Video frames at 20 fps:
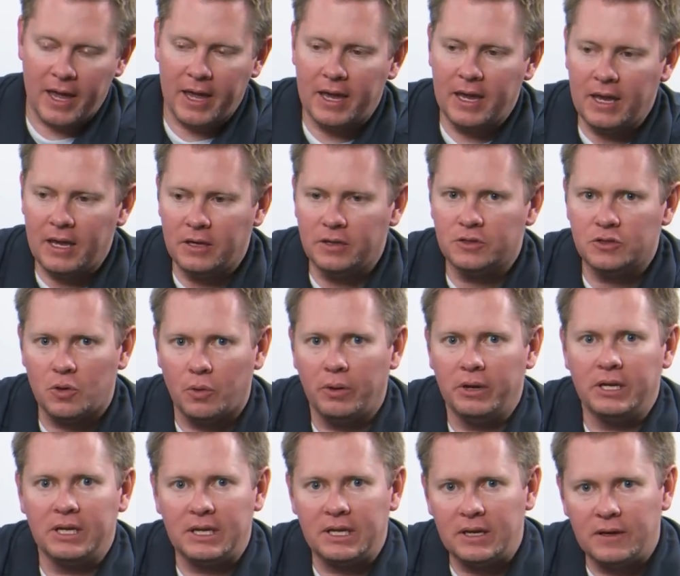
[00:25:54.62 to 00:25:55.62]
It is
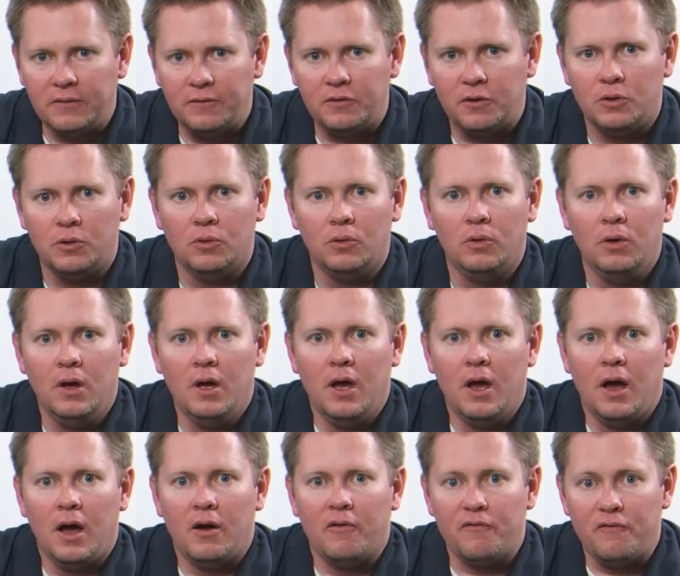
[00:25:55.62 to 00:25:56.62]
going to give you
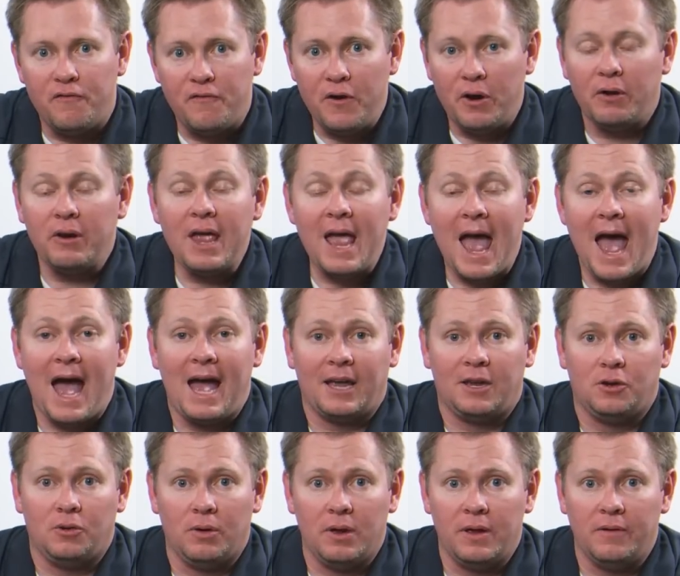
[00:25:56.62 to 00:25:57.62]
very
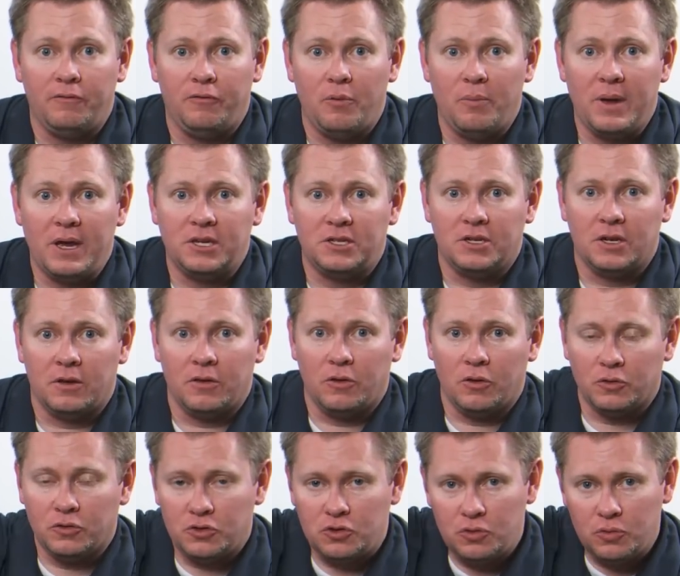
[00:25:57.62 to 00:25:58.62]
accurate information.
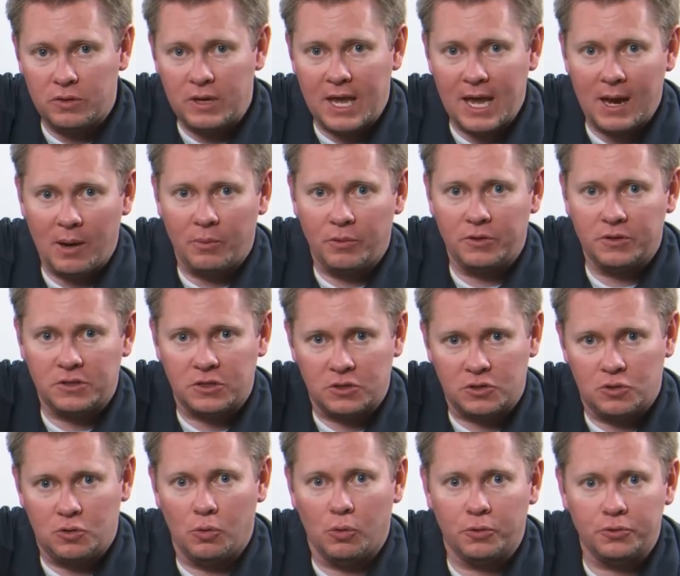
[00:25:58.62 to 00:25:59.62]
Those two cameras
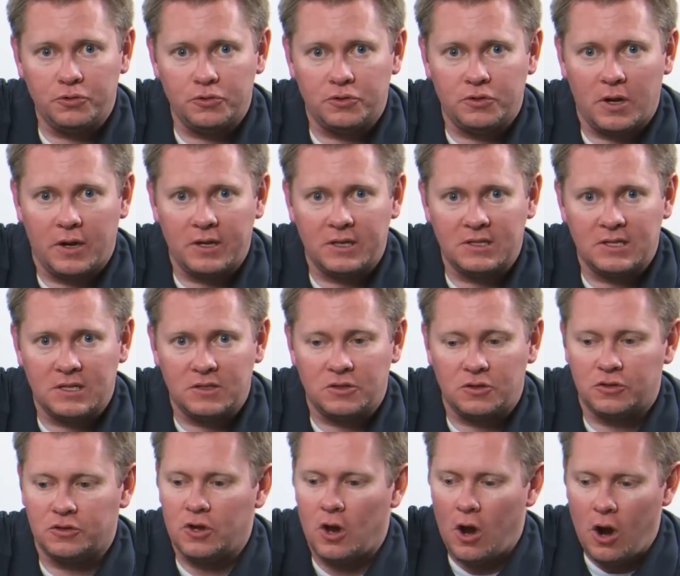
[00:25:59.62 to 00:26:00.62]
and two ultrasonic
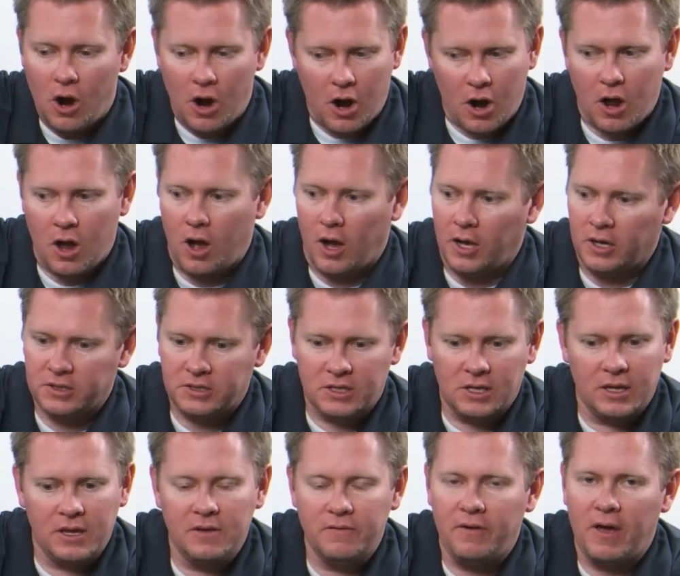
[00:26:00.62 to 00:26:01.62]
sensors are
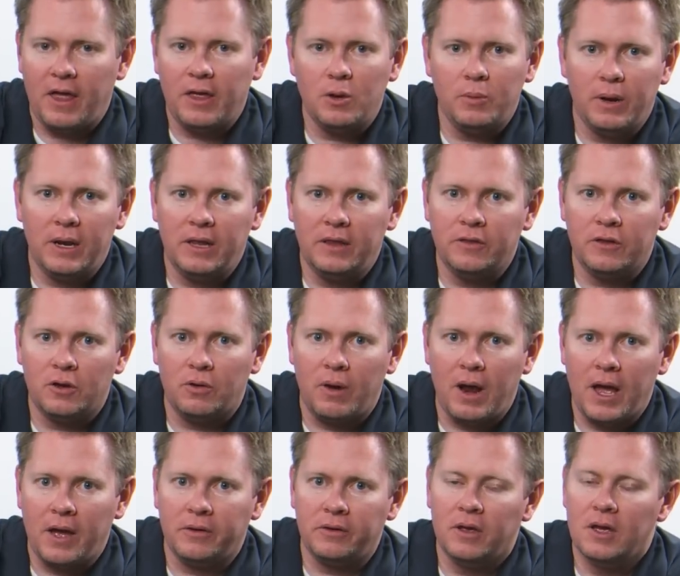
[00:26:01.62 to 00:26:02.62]
constantly evaluating the
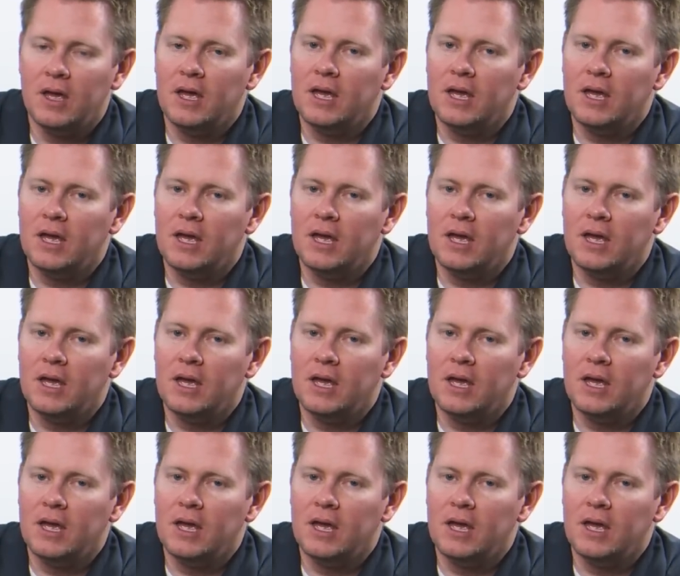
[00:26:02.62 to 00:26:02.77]
ground.